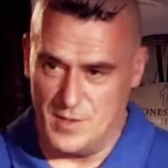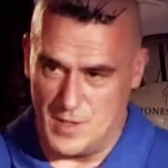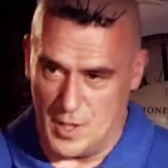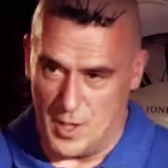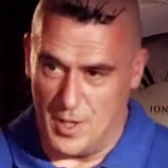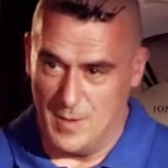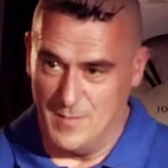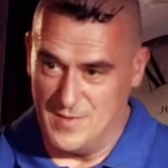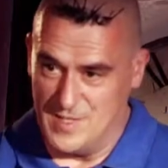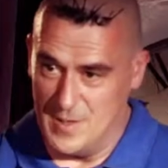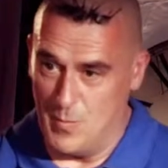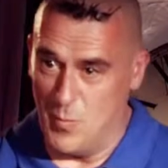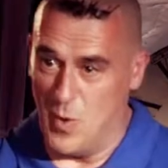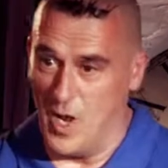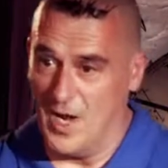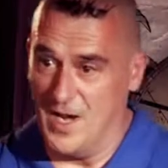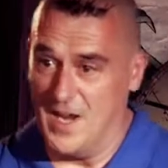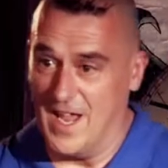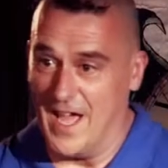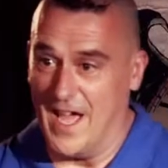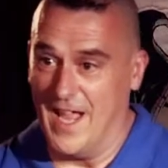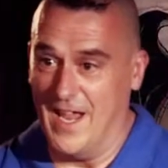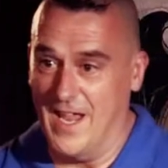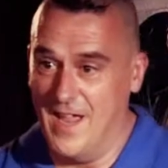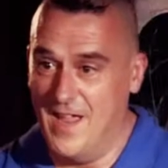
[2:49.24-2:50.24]
times in one
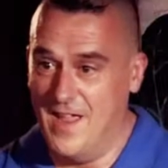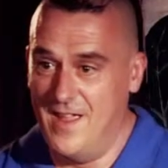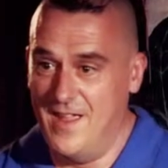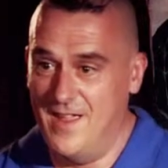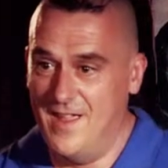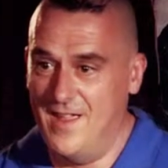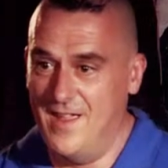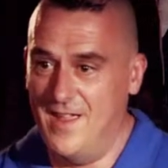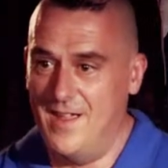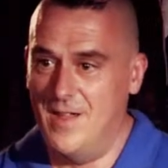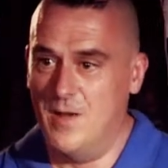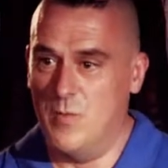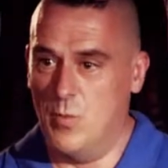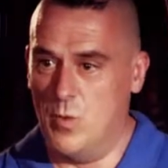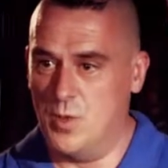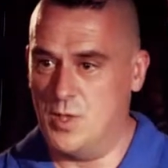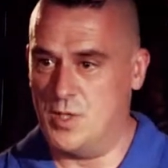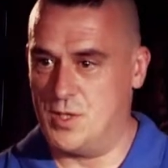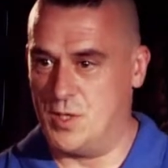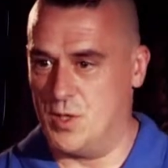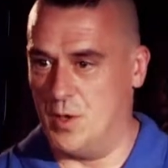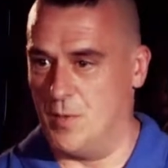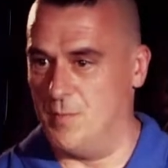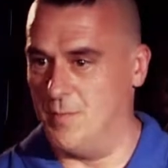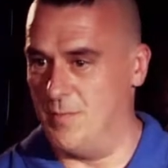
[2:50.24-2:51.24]
day, would
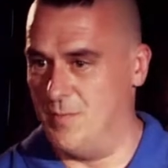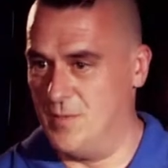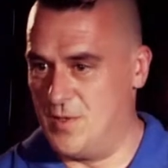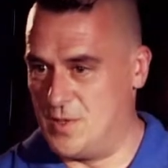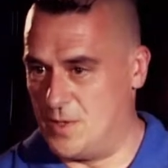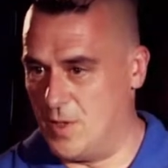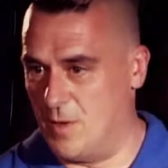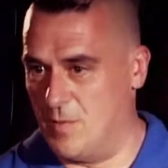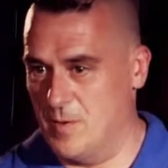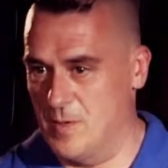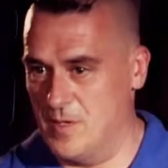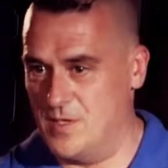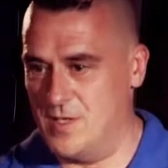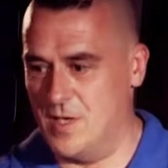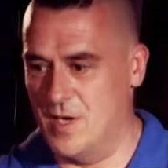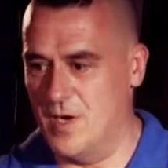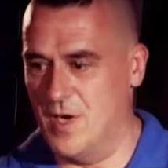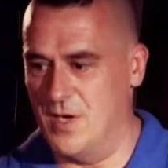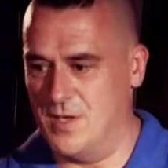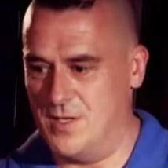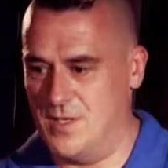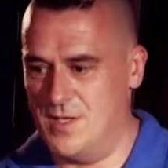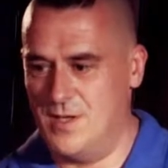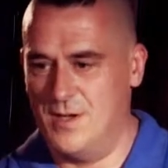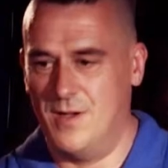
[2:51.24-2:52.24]
stop and
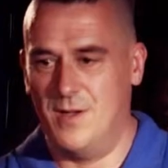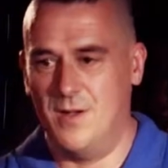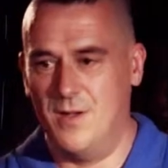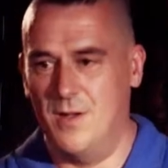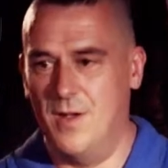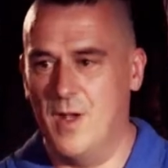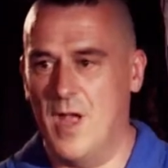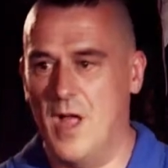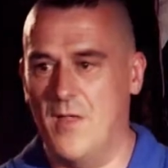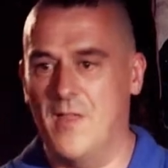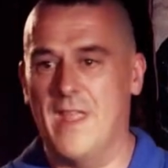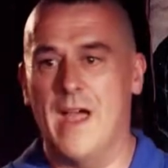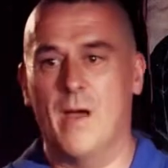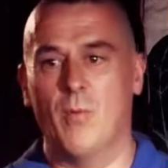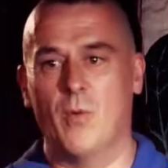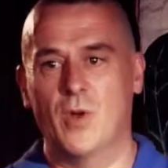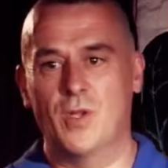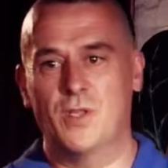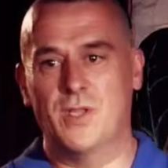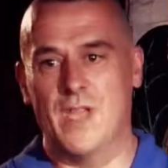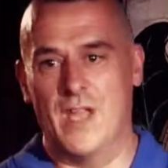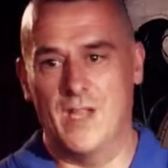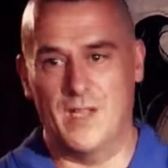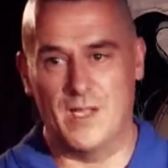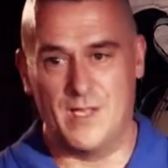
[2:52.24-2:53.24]
search. And that
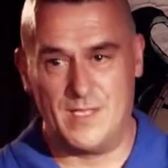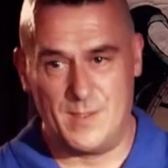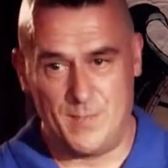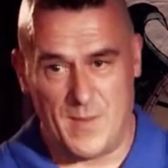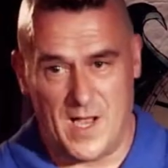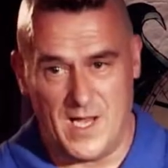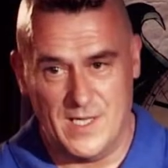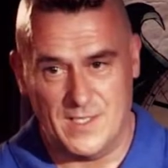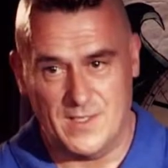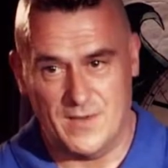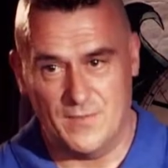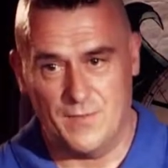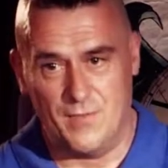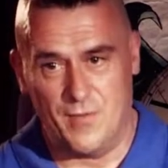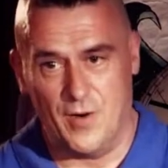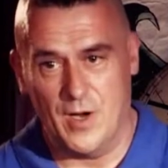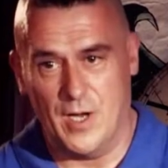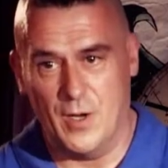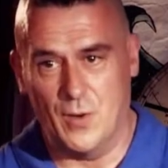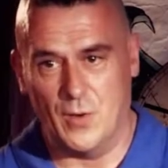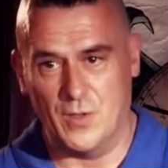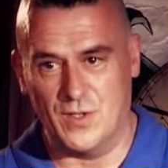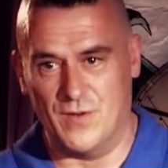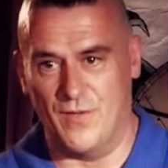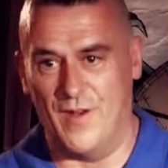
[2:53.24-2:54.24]
was in the space of
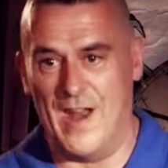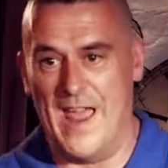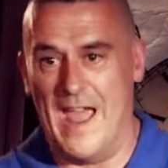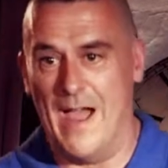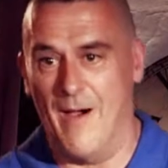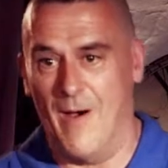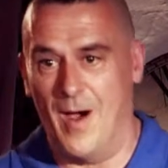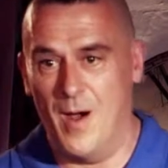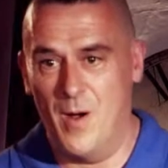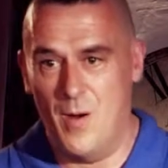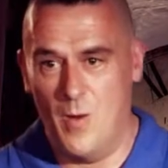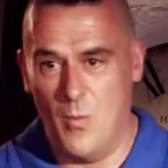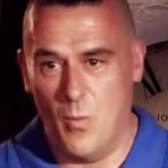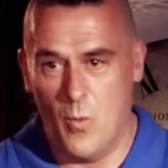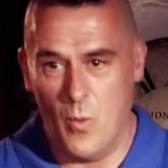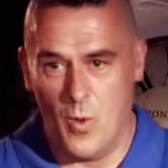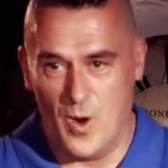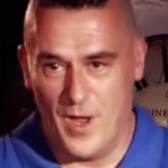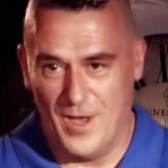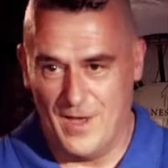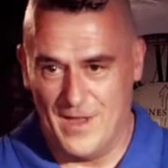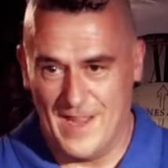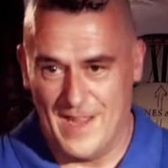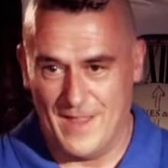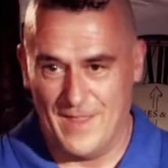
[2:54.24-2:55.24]
3/4 of an hour,
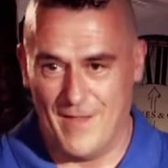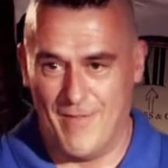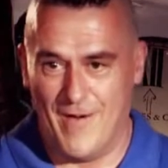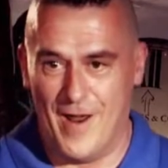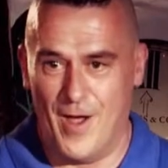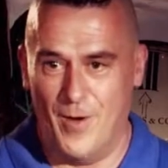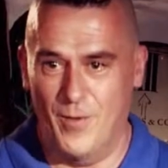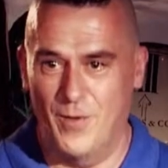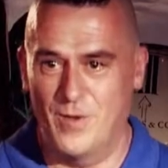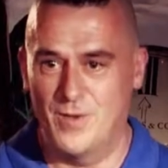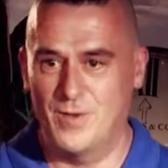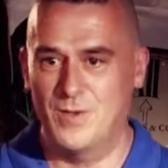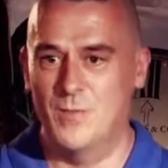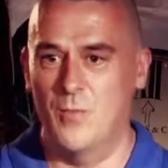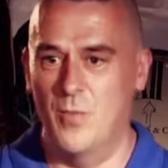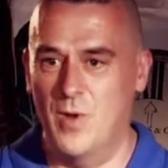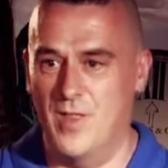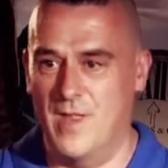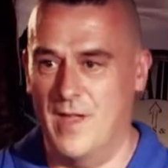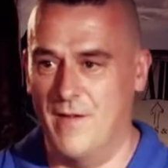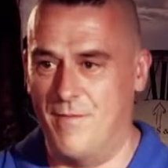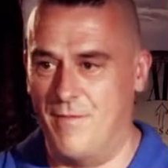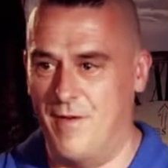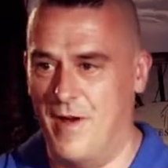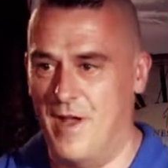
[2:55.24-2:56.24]
walking down the road with
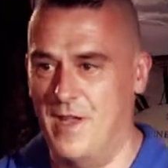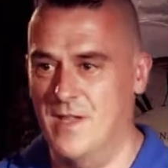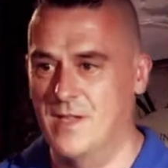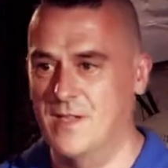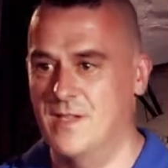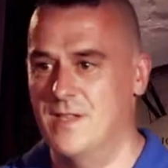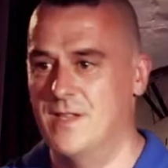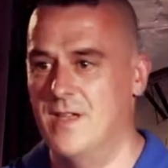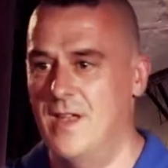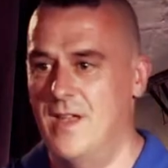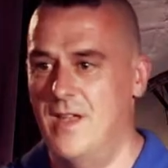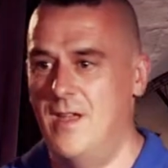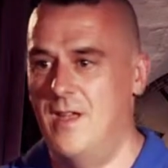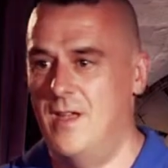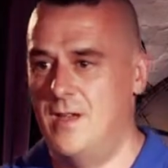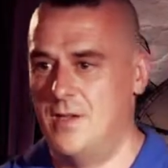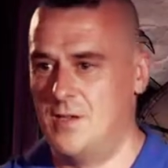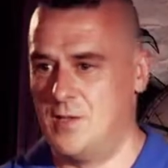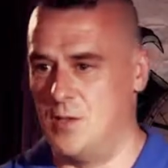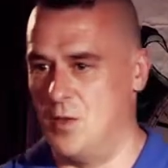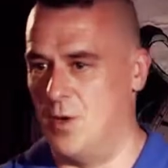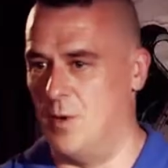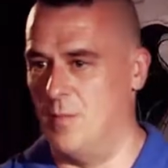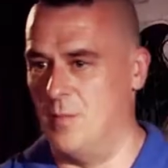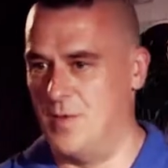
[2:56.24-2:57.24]
their friends.
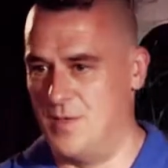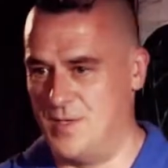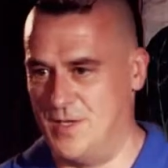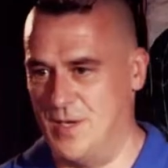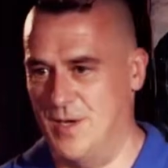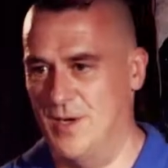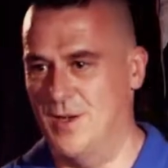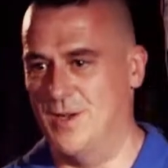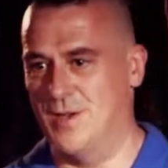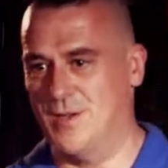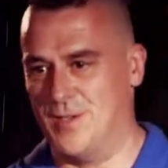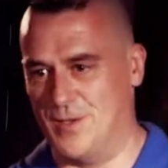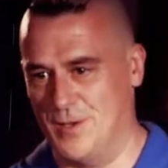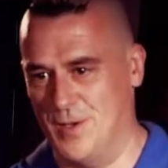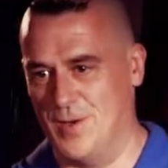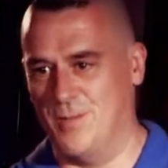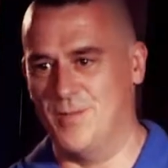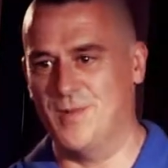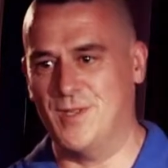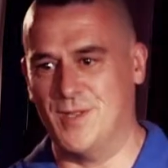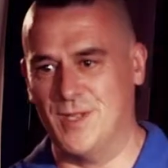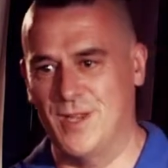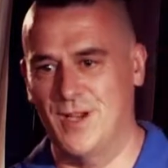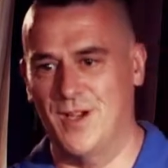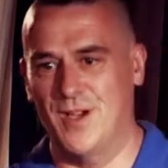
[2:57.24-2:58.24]
Stop, search, stop,
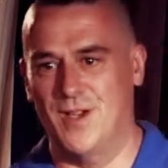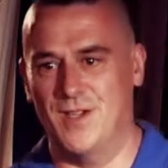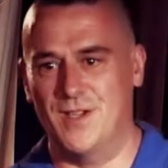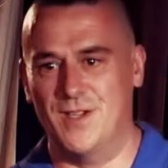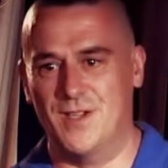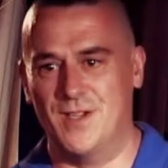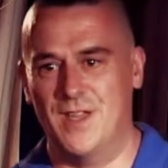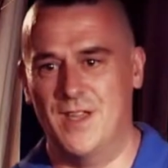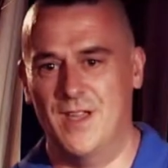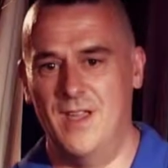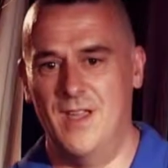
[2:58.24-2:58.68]
search.